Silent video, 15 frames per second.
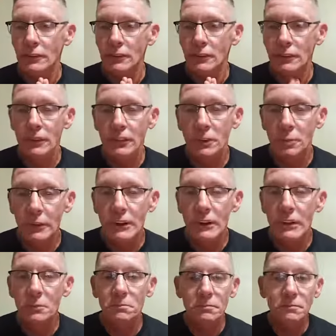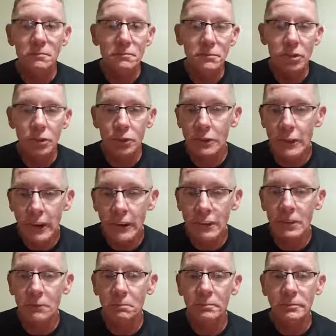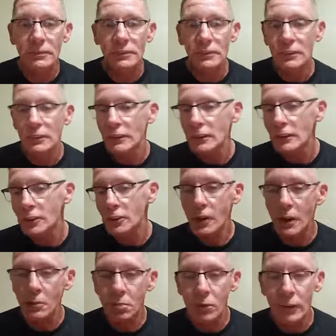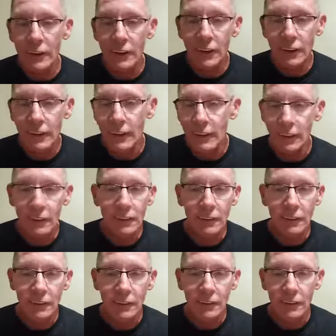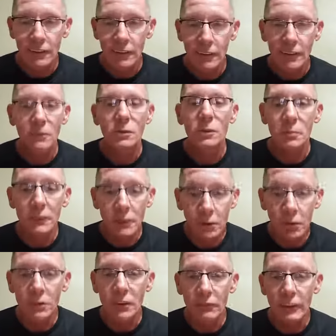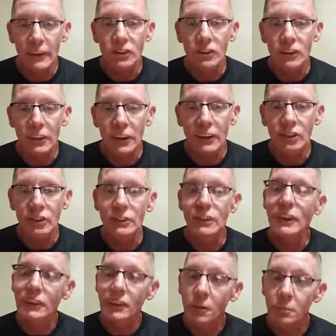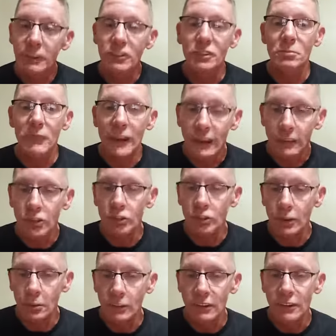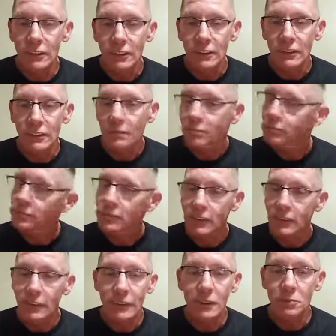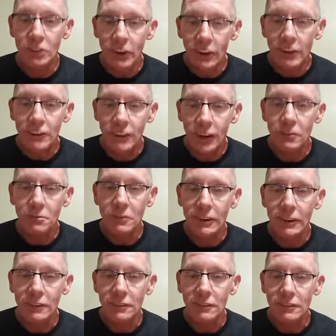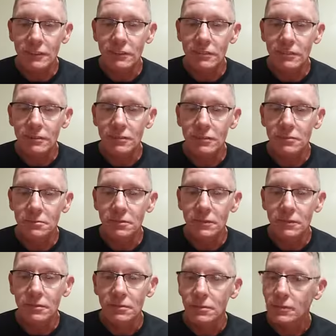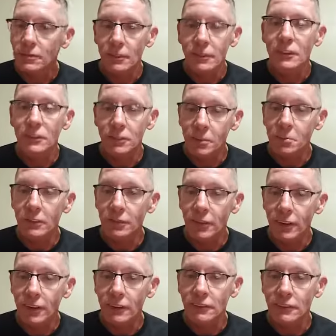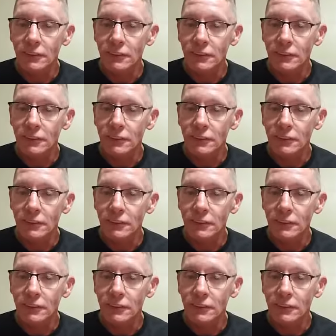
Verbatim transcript: 6 p.m., 3 a.m., Crown Point, Indiana. We'll be doing an investigation and there'll be some live streaming. Come check us out, man. It's going to be fun